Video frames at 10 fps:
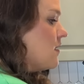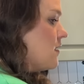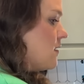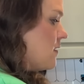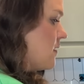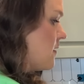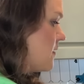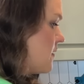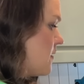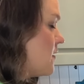be
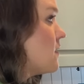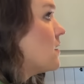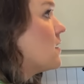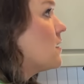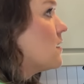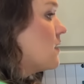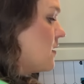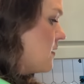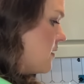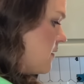destroying the ribbon.
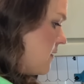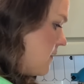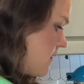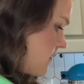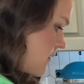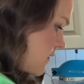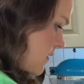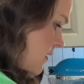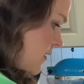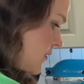Okay,
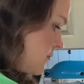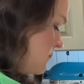so this